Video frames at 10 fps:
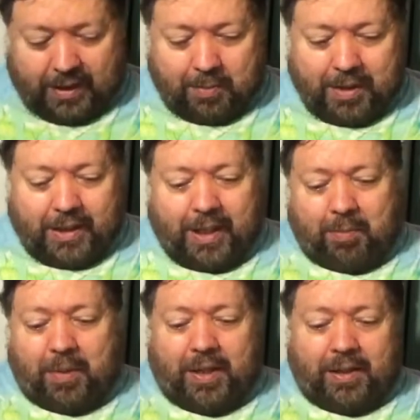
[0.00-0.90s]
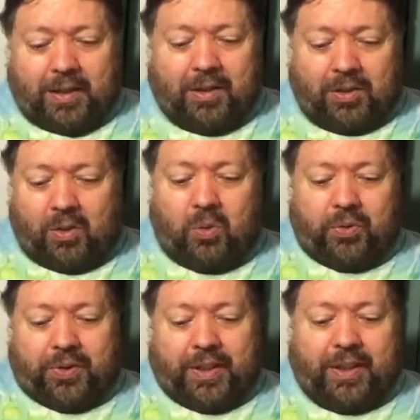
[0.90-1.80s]
let me get my little
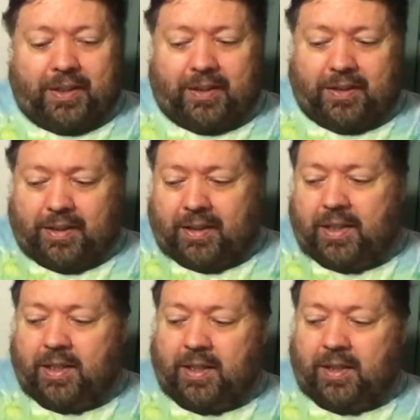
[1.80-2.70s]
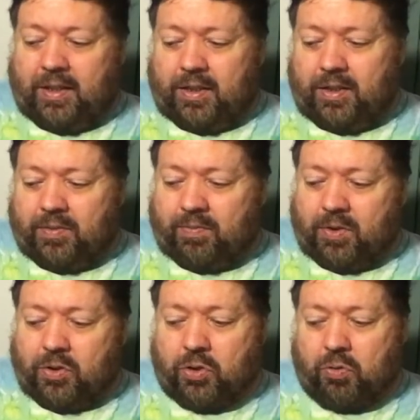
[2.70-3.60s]
old uh,
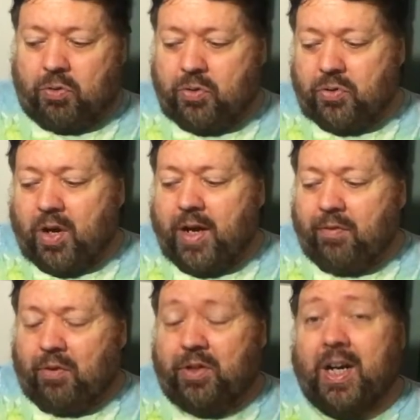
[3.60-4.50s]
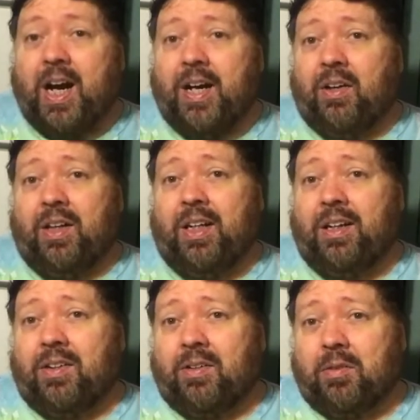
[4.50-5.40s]
screwdriver dial
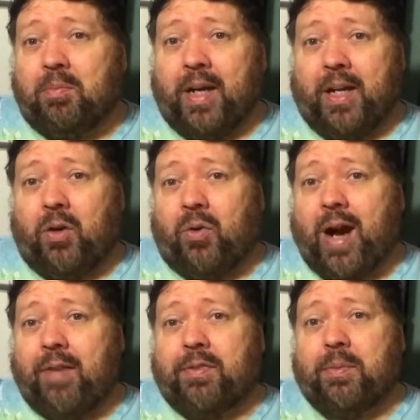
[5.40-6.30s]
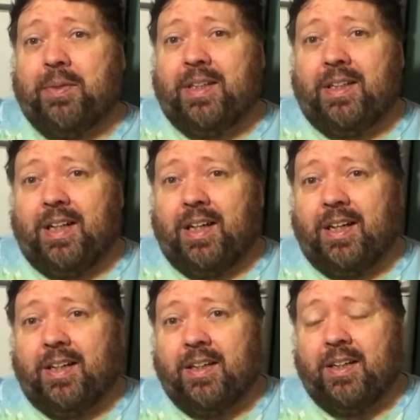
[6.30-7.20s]
here, my Craftsman,
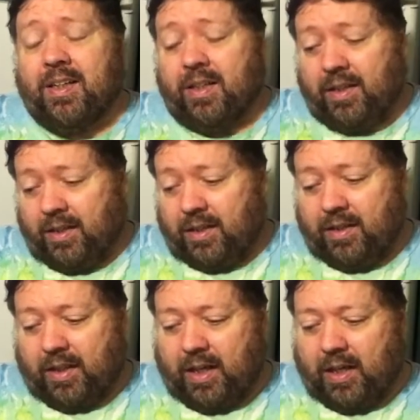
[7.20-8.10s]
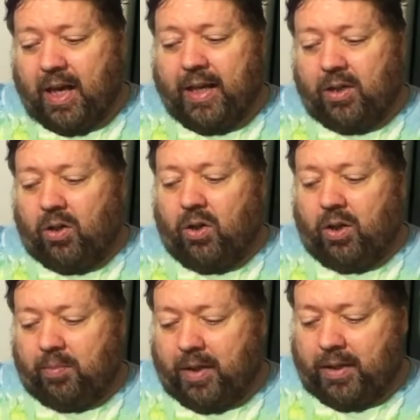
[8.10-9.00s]
uh, I
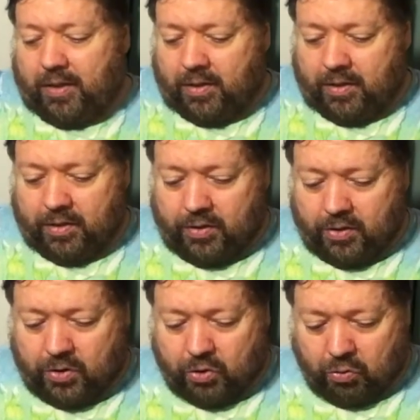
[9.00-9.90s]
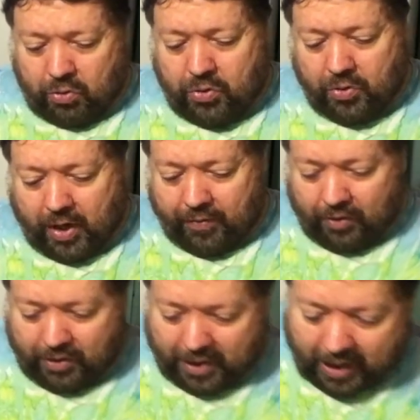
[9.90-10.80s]
call it my
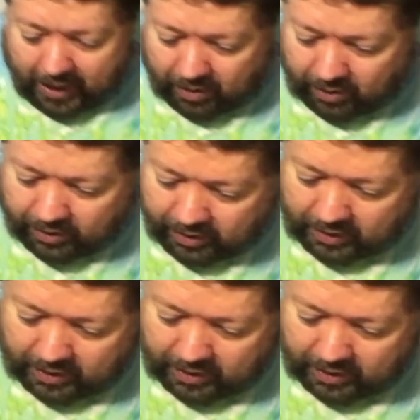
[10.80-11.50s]
screwdriver dial.